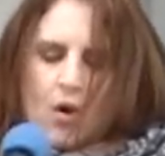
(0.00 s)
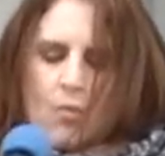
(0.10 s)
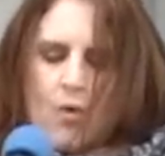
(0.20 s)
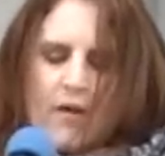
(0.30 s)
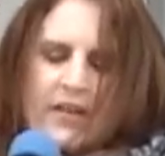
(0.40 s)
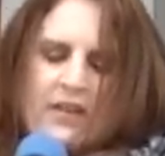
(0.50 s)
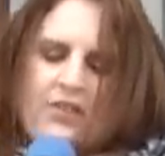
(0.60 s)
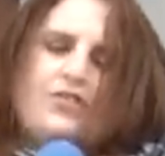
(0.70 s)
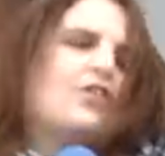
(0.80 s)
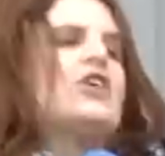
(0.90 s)
Warrantless
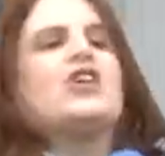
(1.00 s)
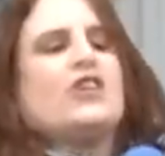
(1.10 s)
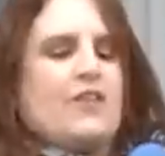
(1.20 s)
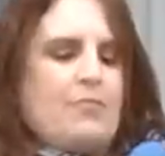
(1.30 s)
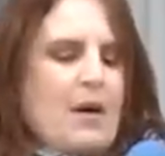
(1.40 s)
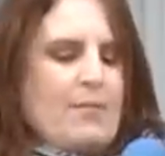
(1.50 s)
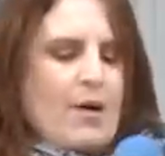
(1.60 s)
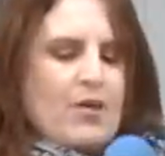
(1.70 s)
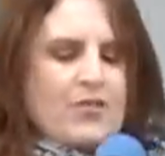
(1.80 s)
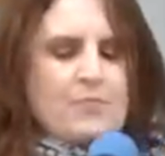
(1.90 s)
searches of people's